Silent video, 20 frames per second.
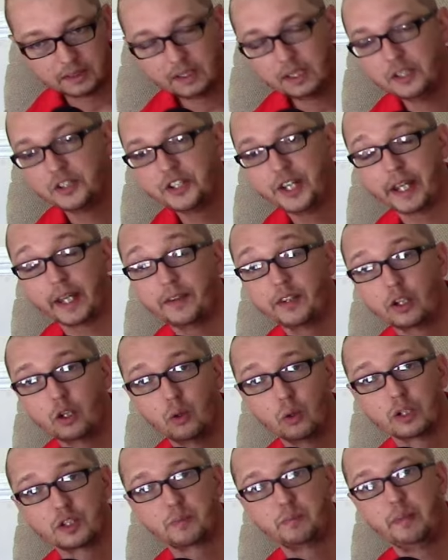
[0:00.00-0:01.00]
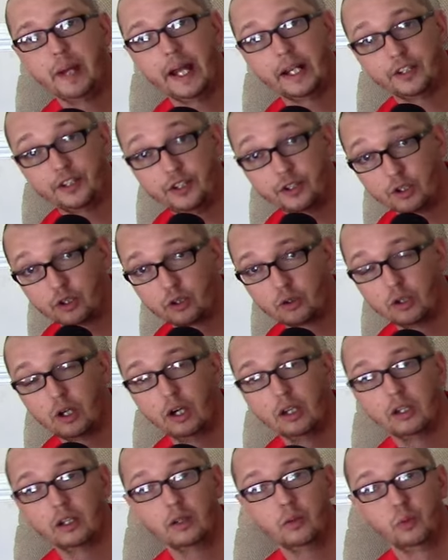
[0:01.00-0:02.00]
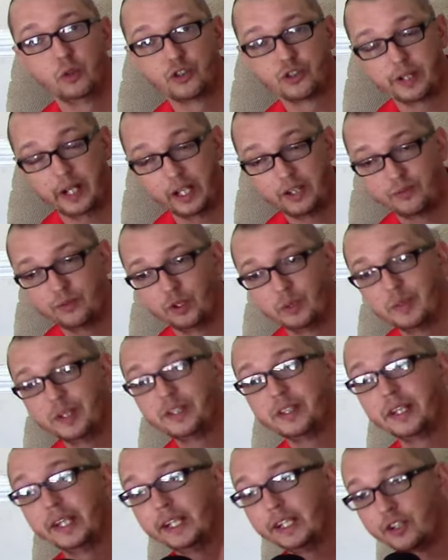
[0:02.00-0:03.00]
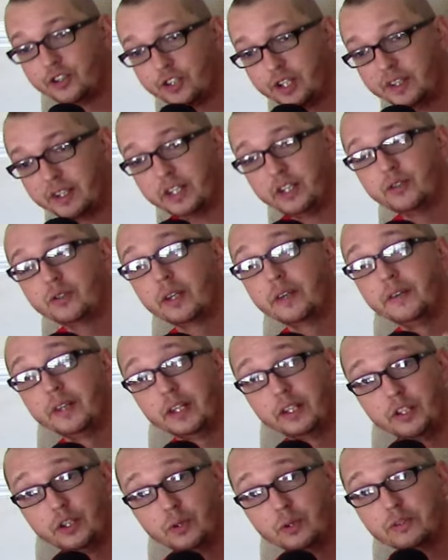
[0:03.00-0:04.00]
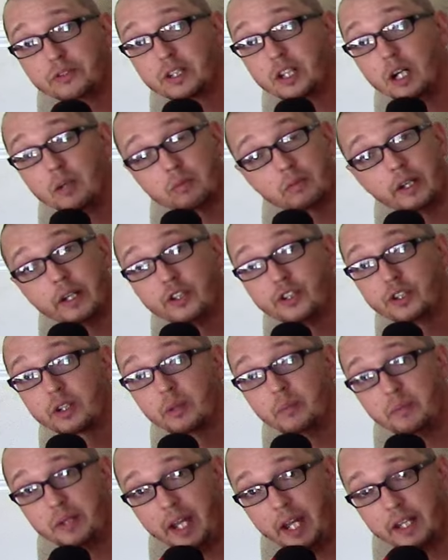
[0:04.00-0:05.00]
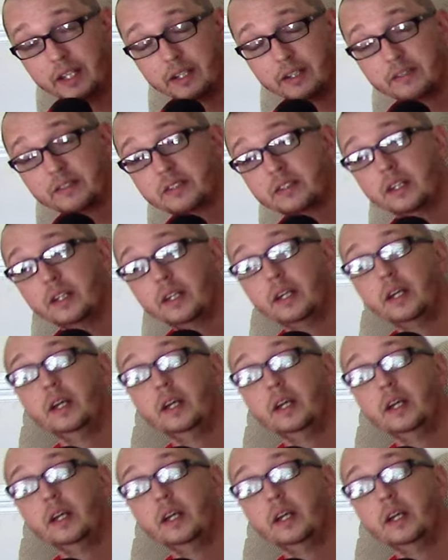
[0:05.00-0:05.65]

taking the cores back to your crawler will transform into energy that you can then use to upgrade your companions.